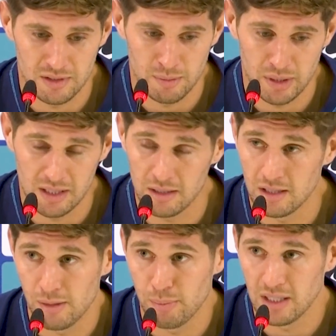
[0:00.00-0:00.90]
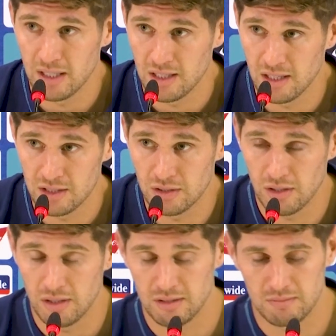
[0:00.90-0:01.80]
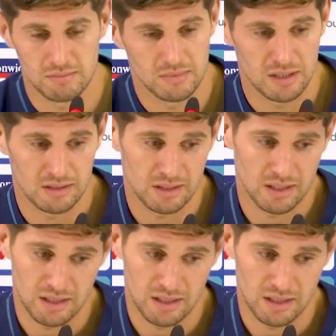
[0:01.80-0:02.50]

and the ability that he's got is